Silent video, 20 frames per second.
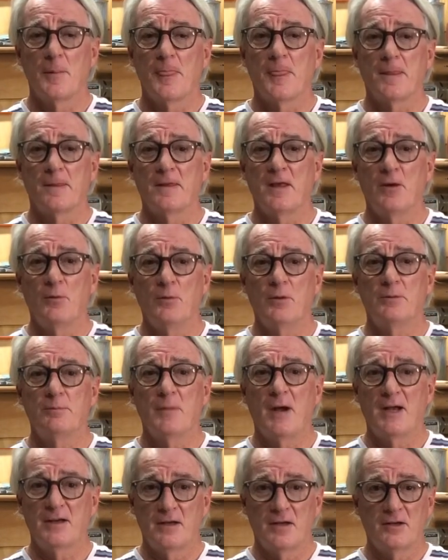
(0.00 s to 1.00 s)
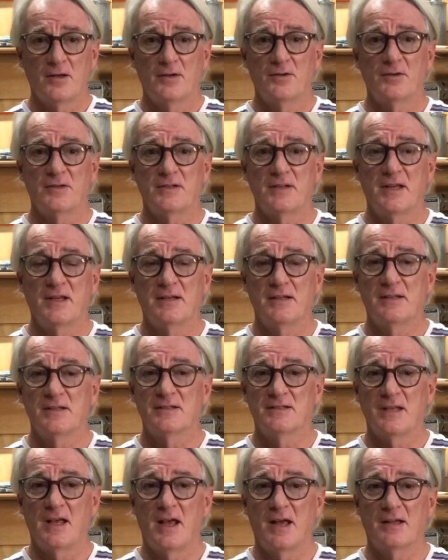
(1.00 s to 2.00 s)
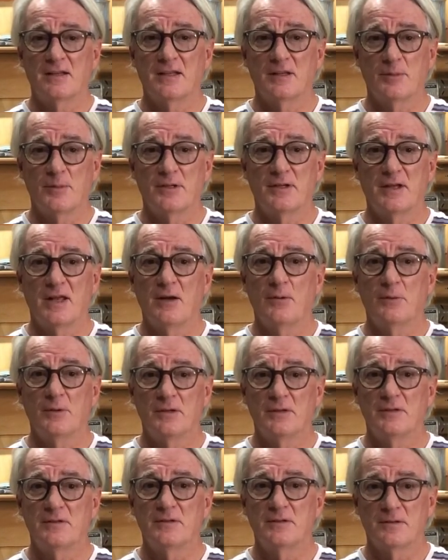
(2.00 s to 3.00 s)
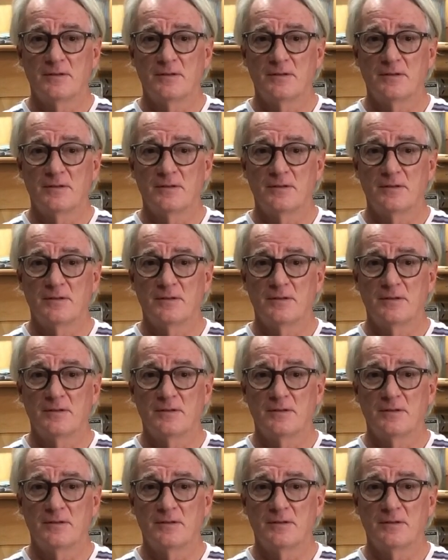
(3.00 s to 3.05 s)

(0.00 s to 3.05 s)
They might not understand it exactly, but they would